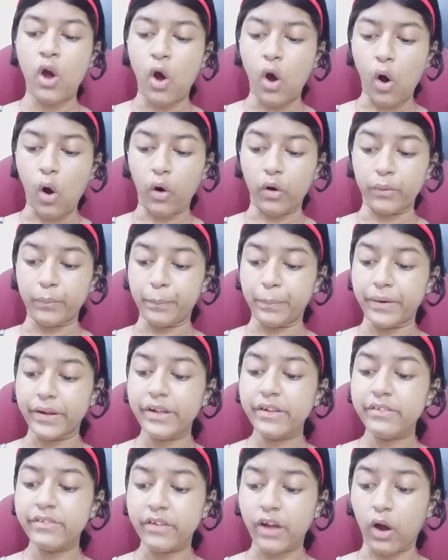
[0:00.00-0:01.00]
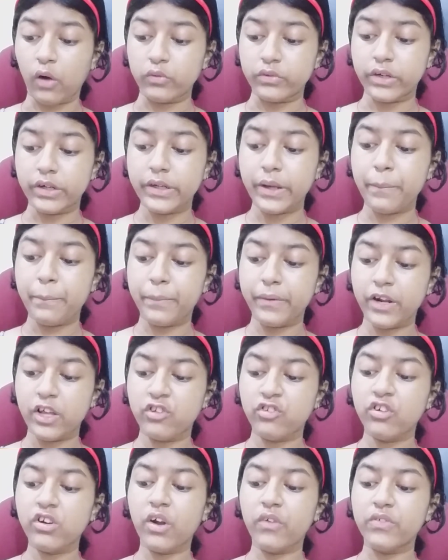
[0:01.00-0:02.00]
or bring down the
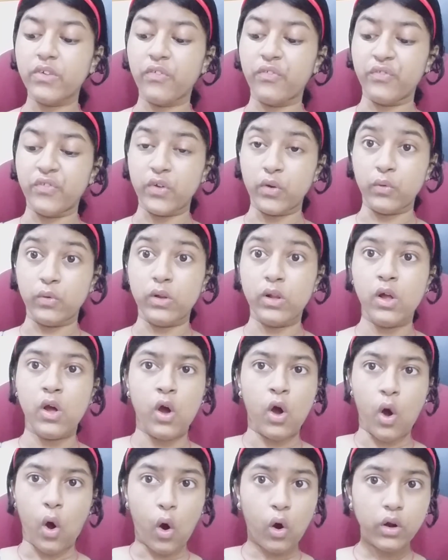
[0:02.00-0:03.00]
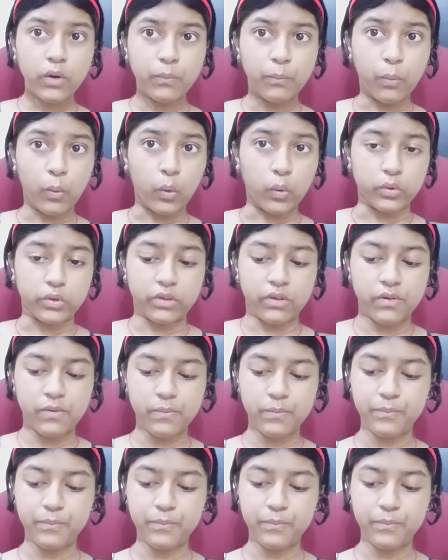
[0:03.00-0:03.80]
temperature of the fuel or both.